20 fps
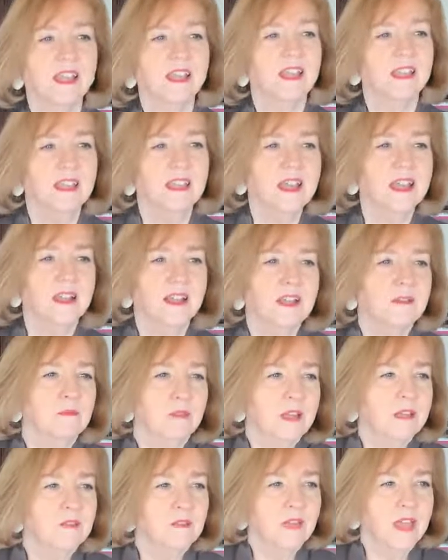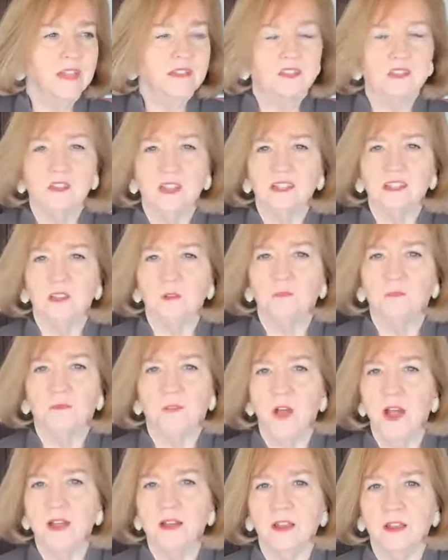Yeah, that's a
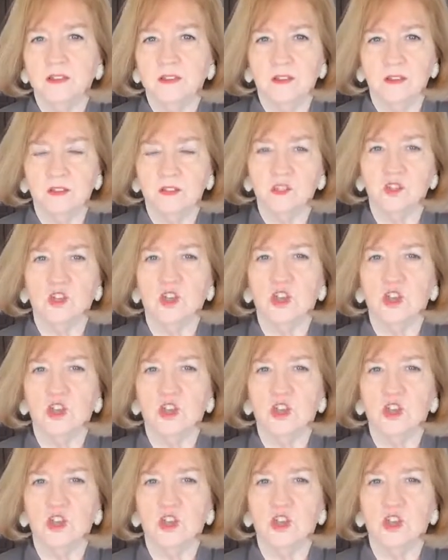fine idea. It's a good